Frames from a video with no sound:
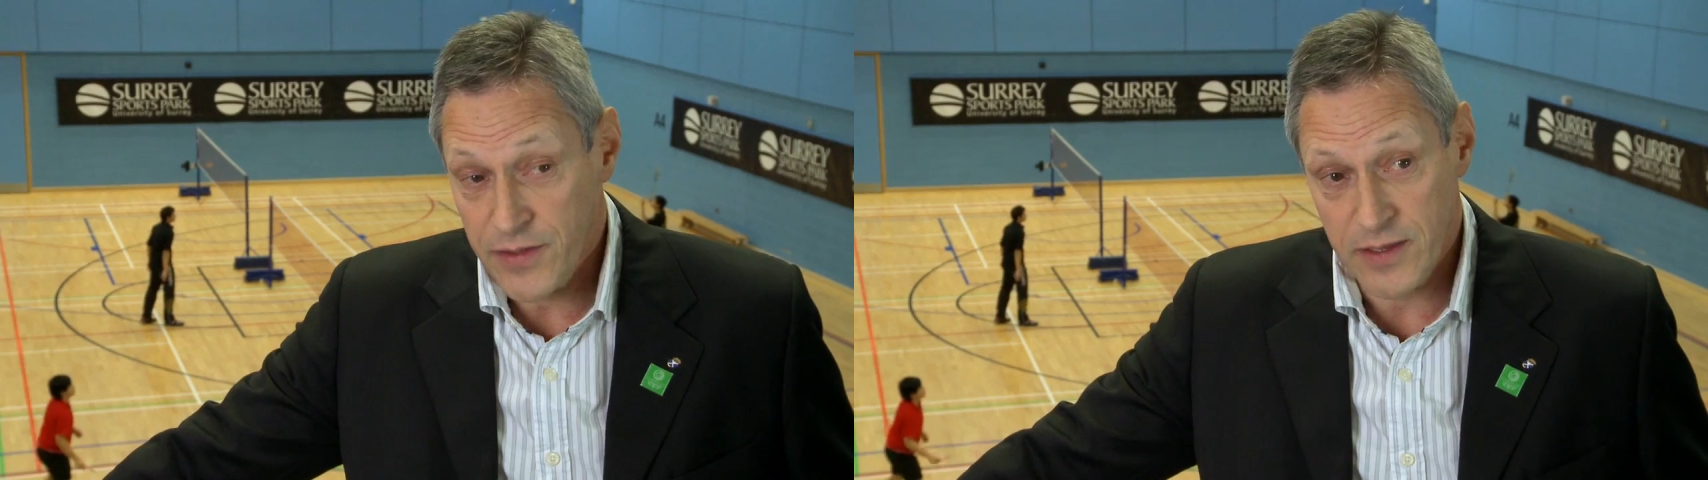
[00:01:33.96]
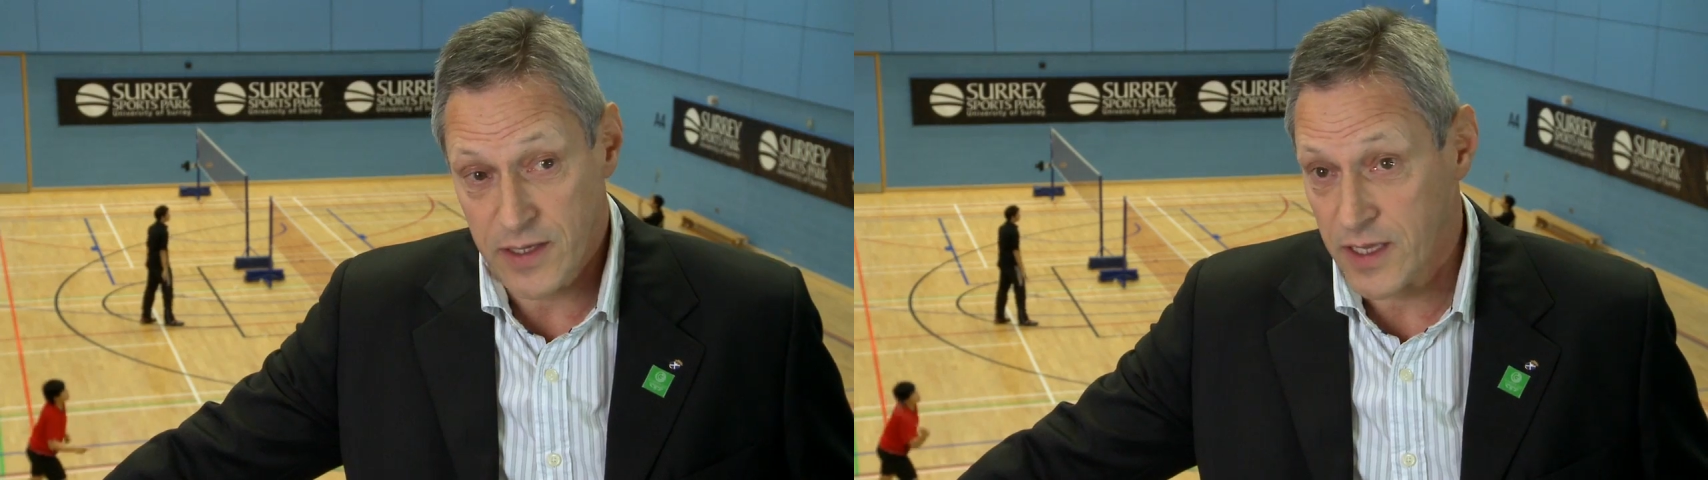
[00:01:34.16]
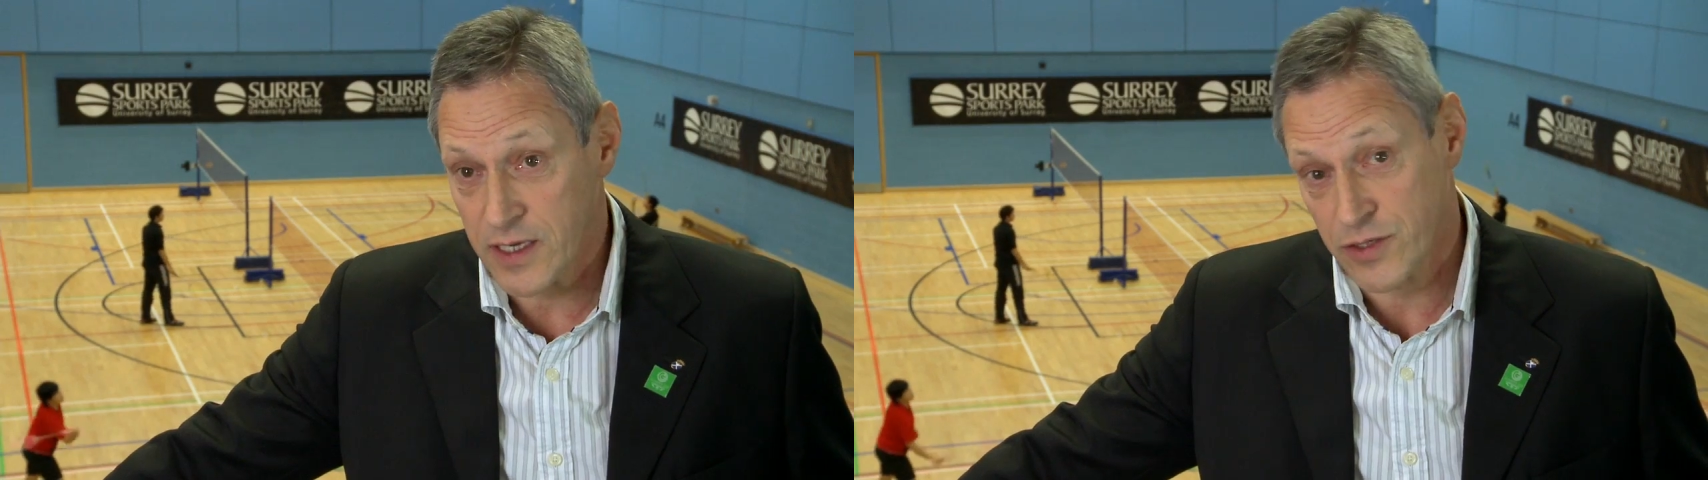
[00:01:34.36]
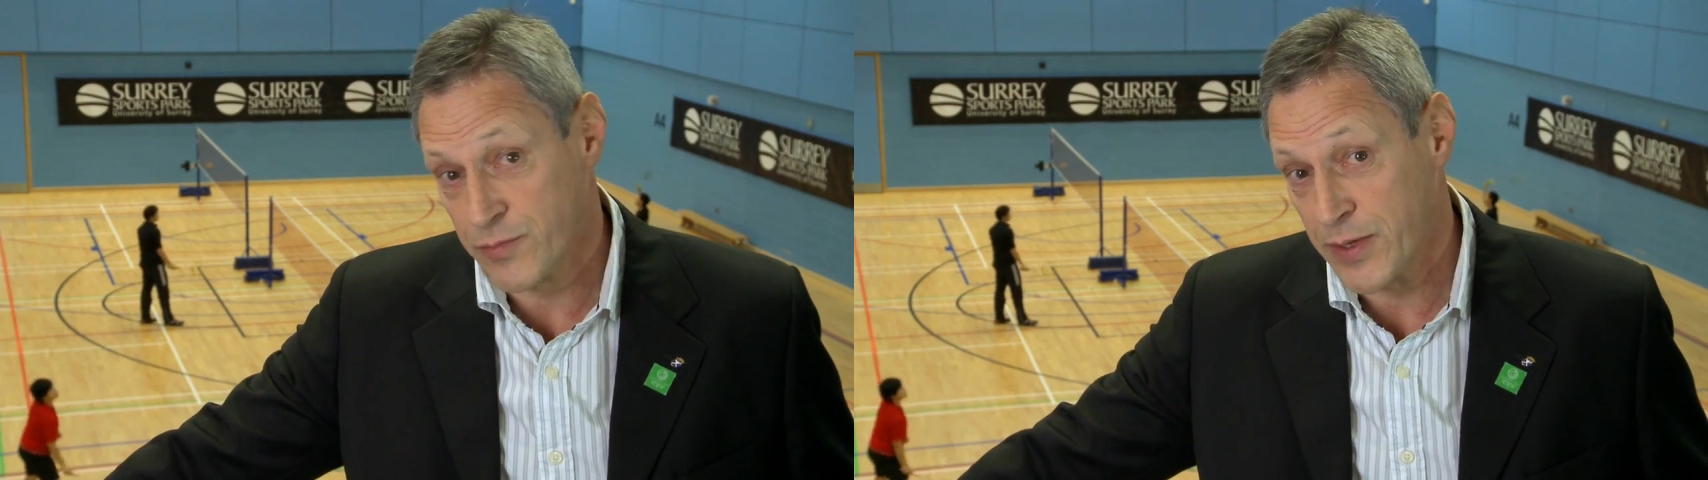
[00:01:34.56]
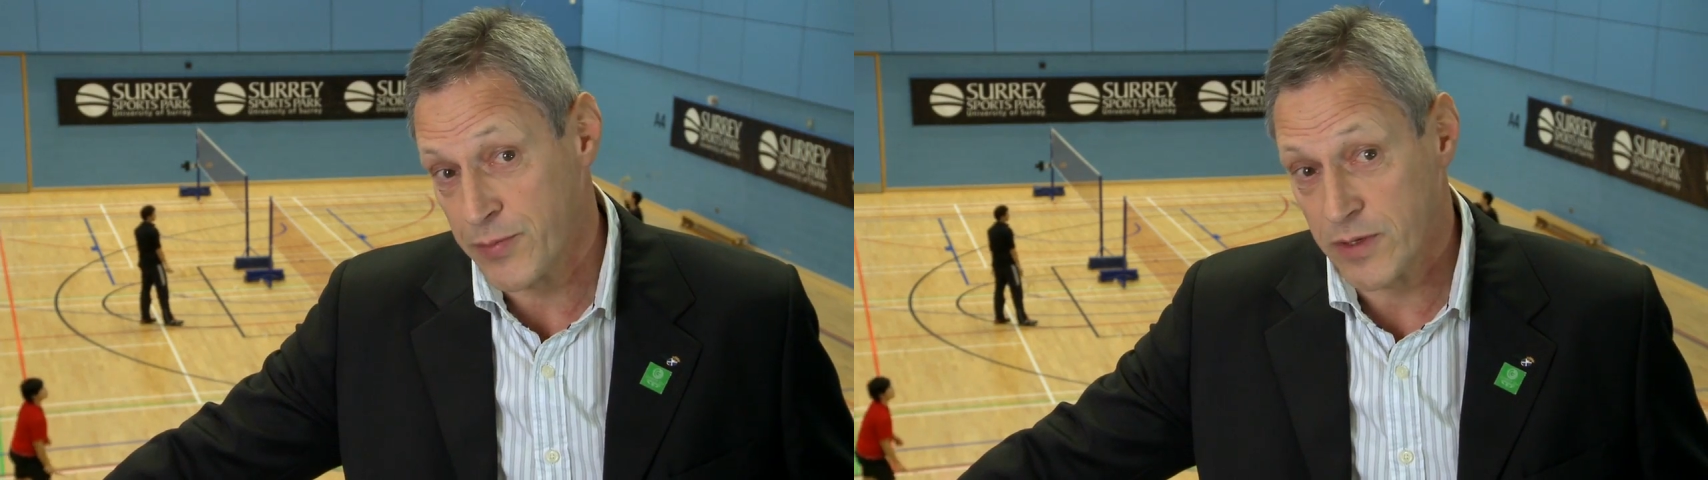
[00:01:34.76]
I think the Glasgow
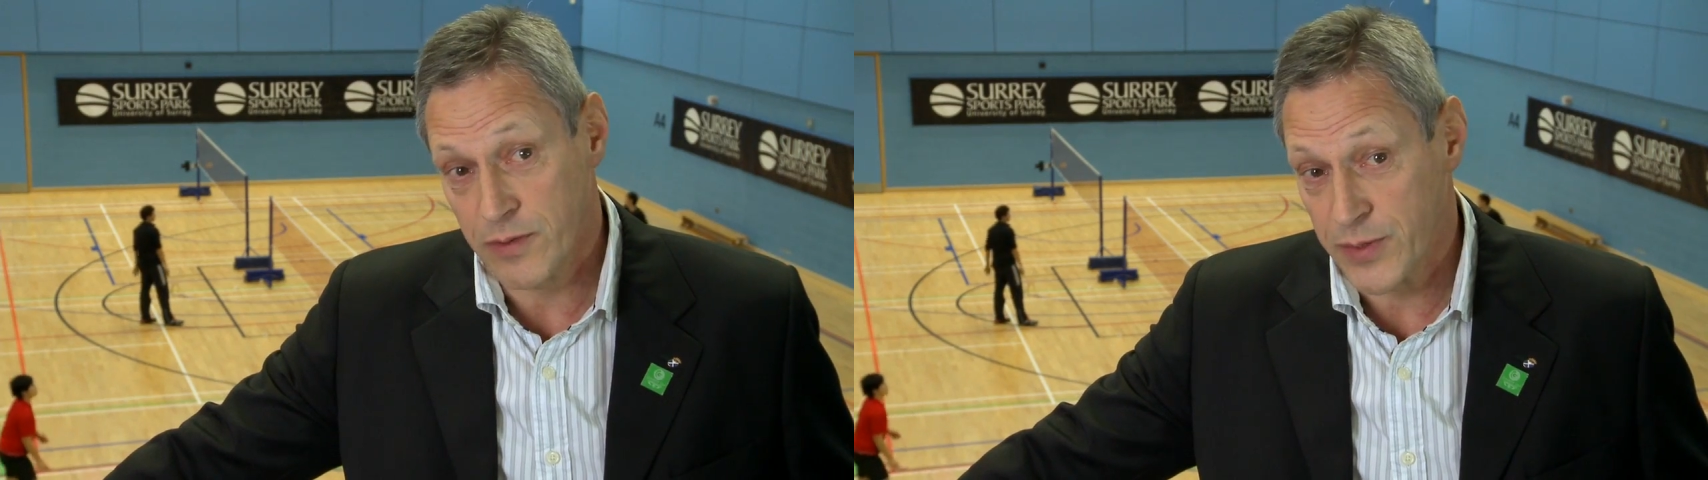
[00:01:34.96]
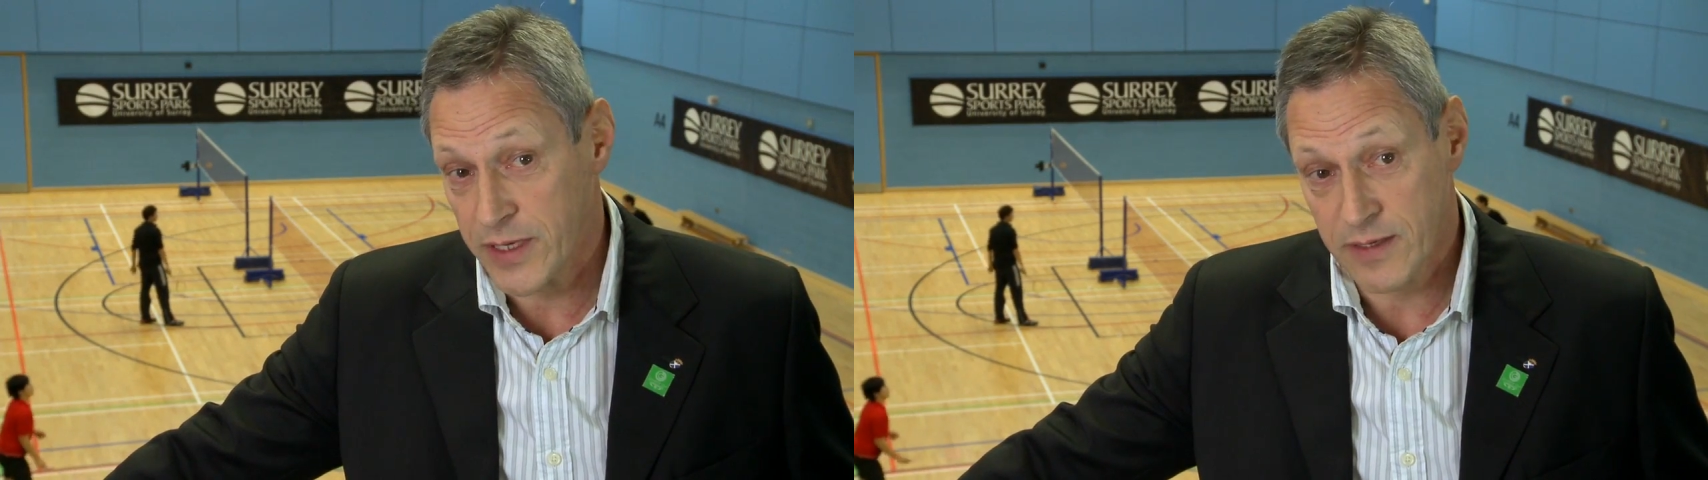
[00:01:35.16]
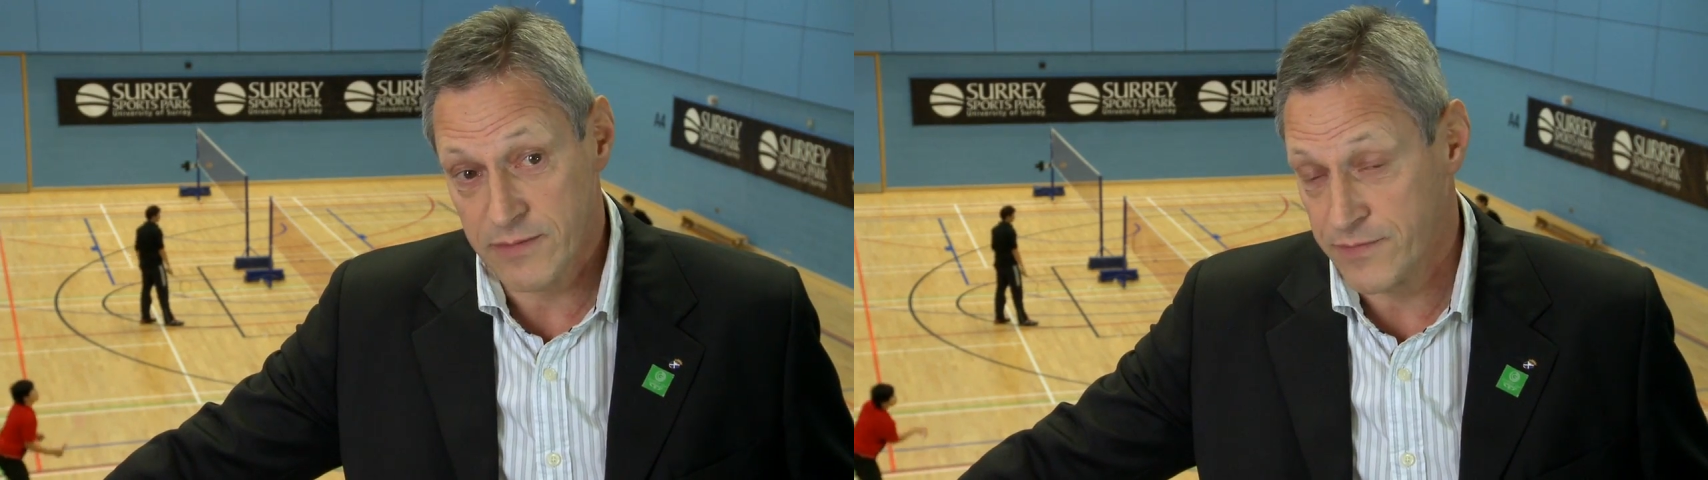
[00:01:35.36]
people will be